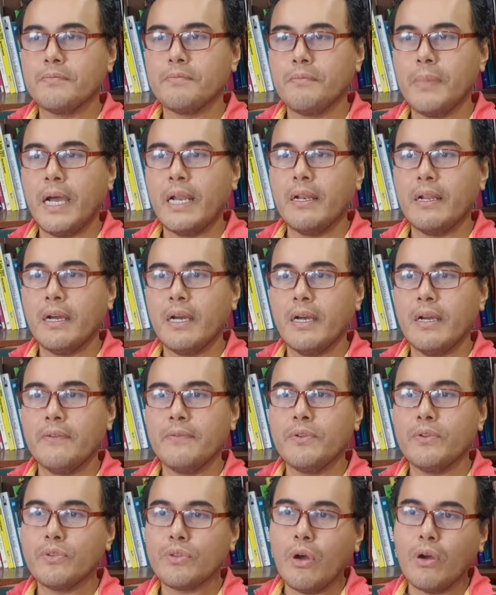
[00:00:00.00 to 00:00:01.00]
but
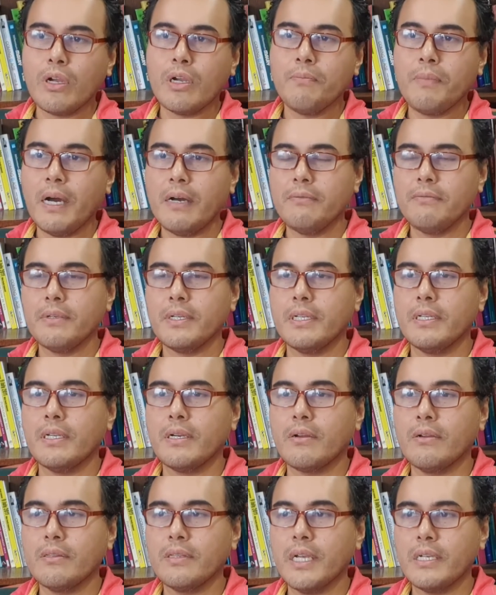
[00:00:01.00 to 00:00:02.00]
if you talk about in the
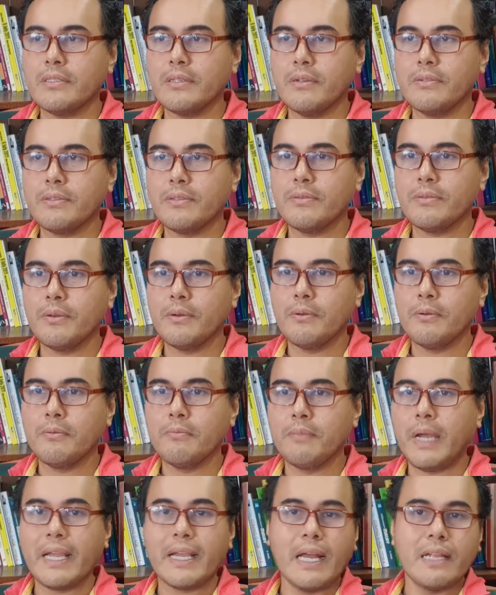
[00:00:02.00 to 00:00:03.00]
context of
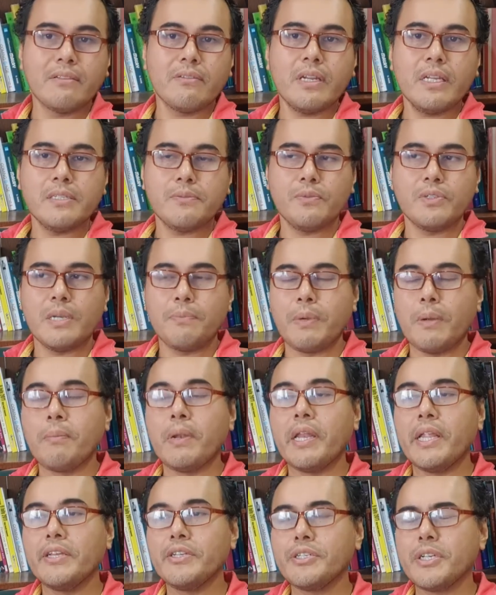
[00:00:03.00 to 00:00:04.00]
my countries, for example
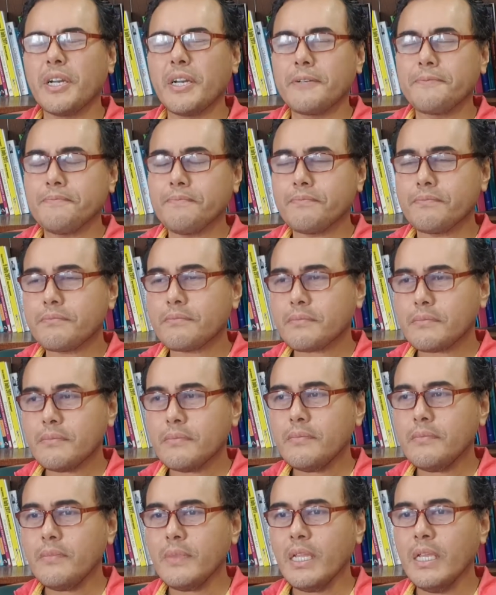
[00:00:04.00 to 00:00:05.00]
Malaysia,
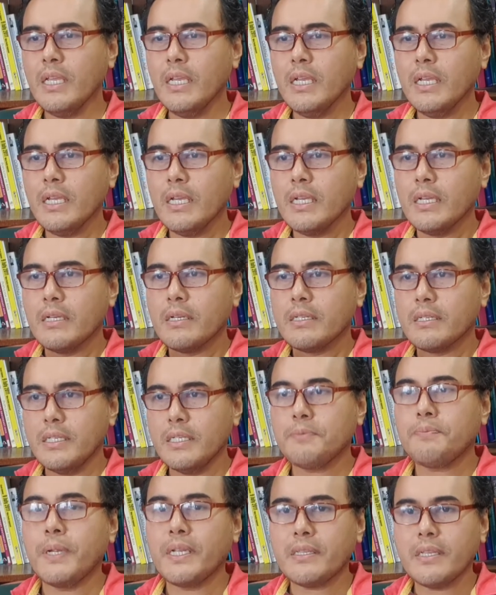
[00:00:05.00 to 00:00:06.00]

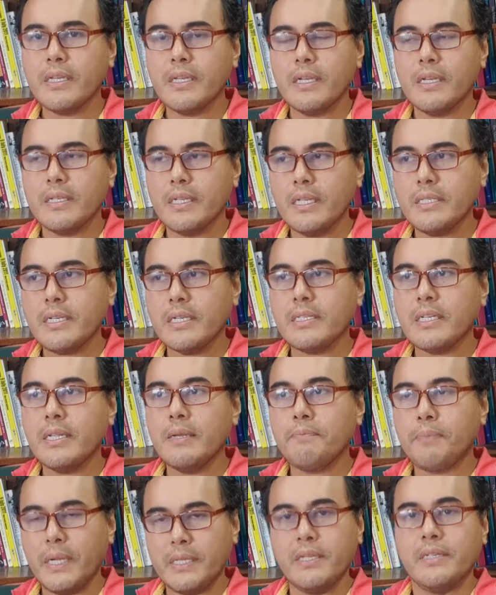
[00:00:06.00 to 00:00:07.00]
this actually
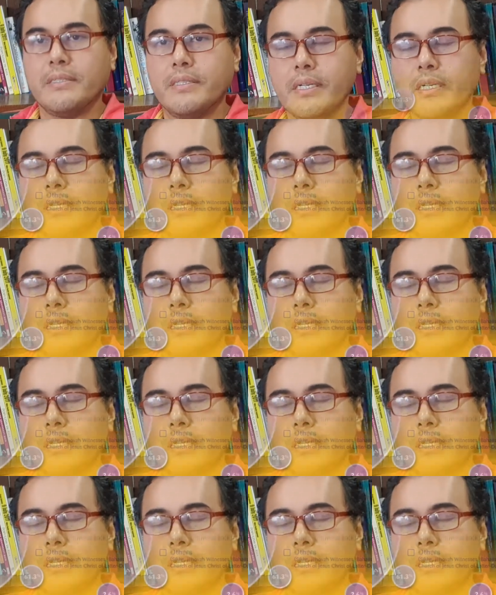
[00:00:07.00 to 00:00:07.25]
practice